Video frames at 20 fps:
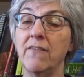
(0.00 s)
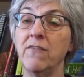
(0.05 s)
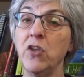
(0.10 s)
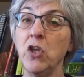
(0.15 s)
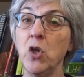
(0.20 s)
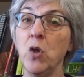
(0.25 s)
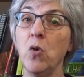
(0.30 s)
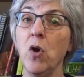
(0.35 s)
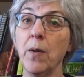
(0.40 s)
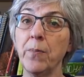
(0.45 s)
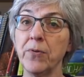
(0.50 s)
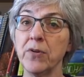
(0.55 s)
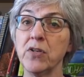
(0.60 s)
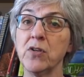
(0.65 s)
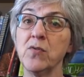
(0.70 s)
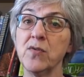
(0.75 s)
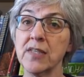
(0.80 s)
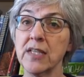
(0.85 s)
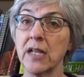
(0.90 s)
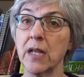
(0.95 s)
If you are
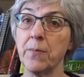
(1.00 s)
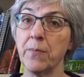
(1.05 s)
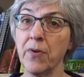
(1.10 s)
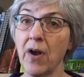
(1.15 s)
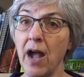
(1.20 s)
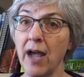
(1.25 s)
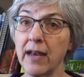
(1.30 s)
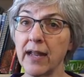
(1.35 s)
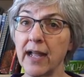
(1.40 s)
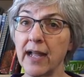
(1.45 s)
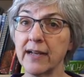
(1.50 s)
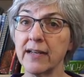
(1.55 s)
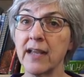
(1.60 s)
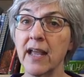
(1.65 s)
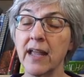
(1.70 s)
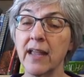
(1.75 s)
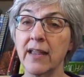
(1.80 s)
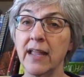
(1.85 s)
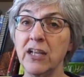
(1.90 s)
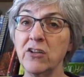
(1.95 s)
producing a product,
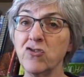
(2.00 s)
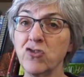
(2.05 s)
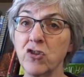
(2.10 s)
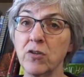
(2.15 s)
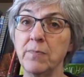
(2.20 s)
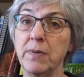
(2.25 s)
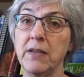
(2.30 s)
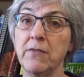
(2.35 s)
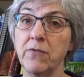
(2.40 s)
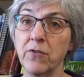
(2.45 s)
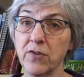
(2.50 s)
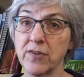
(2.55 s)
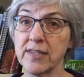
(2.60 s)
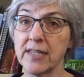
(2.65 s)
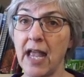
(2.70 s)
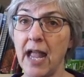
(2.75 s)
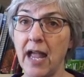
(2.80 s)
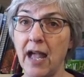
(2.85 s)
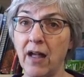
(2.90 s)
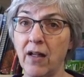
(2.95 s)
it should be for
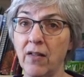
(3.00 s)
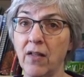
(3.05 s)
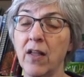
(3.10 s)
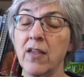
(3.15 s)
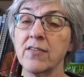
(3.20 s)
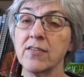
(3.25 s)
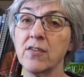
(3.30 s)
sale.